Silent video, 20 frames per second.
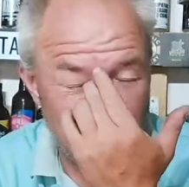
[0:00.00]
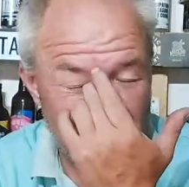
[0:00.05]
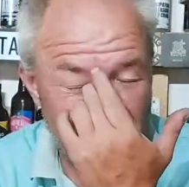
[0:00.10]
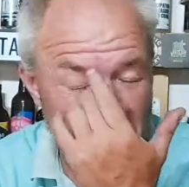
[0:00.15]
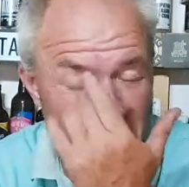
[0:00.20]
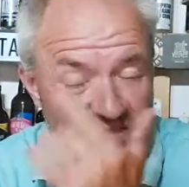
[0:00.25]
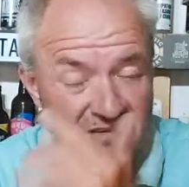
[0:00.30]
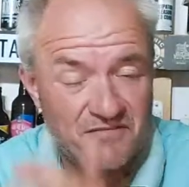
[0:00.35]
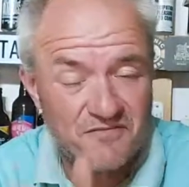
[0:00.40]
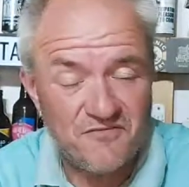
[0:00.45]

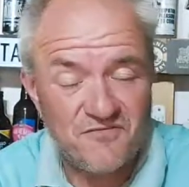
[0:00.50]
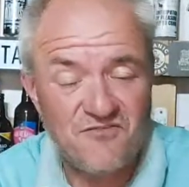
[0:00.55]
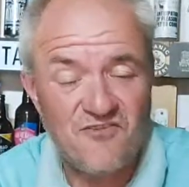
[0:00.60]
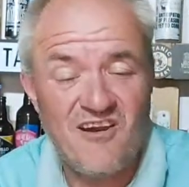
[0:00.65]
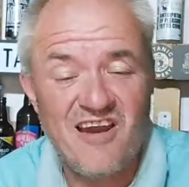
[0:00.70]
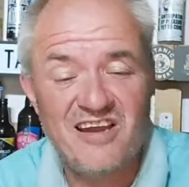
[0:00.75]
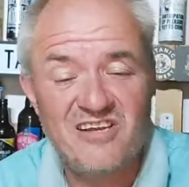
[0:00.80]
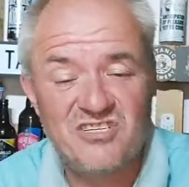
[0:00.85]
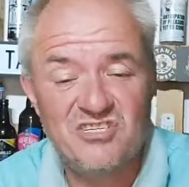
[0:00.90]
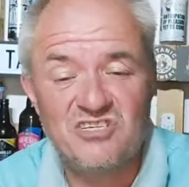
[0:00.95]
there's a
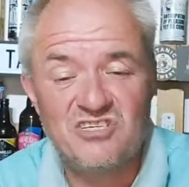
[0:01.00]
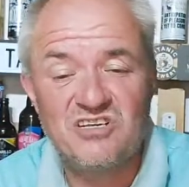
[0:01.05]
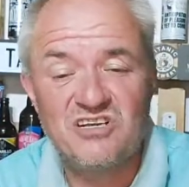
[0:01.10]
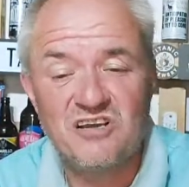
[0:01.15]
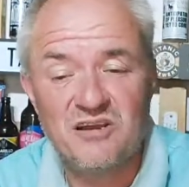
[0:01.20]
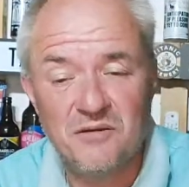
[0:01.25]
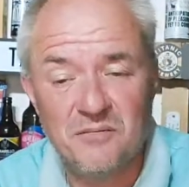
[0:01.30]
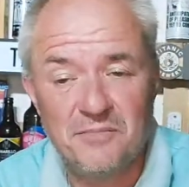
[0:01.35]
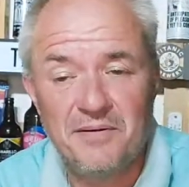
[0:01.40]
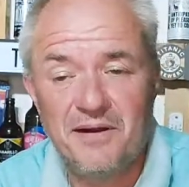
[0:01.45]
fresh
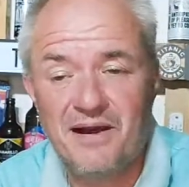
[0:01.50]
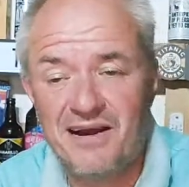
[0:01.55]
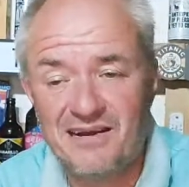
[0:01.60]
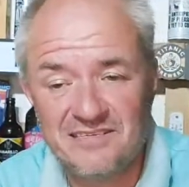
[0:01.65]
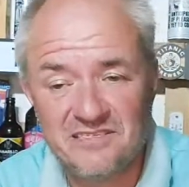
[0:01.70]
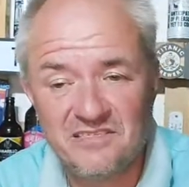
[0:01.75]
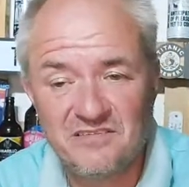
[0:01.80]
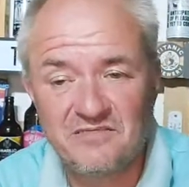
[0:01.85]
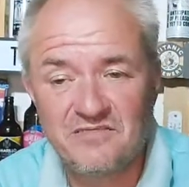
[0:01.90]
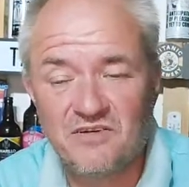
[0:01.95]

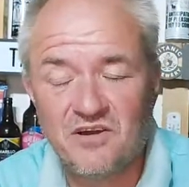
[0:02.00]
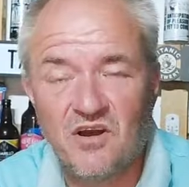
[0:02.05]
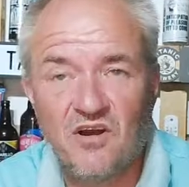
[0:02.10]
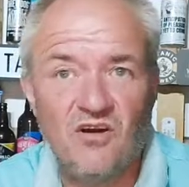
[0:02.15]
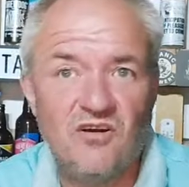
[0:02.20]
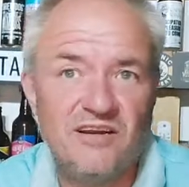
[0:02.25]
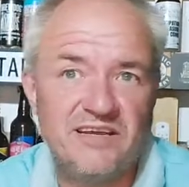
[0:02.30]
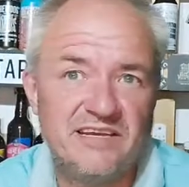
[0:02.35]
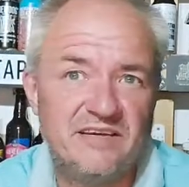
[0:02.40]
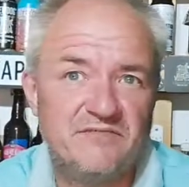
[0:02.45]
pint of
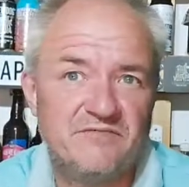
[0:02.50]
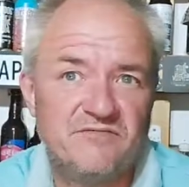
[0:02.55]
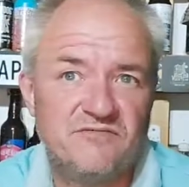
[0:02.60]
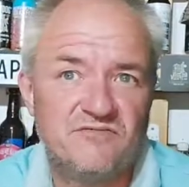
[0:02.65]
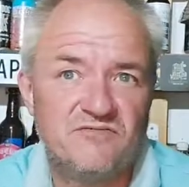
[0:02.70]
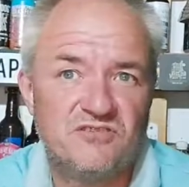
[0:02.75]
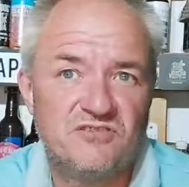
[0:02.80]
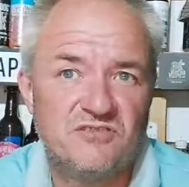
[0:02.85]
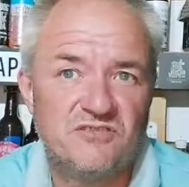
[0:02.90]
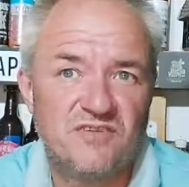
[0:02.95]
Carling in
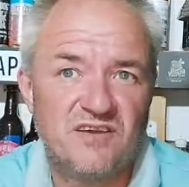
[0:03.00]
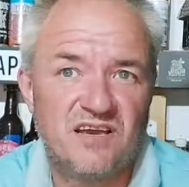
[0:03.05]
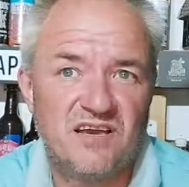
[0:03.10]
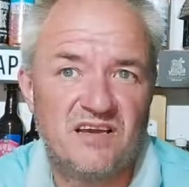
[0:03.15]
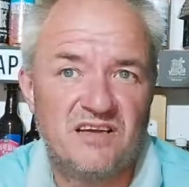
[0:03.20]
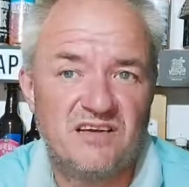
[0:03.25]
front of you,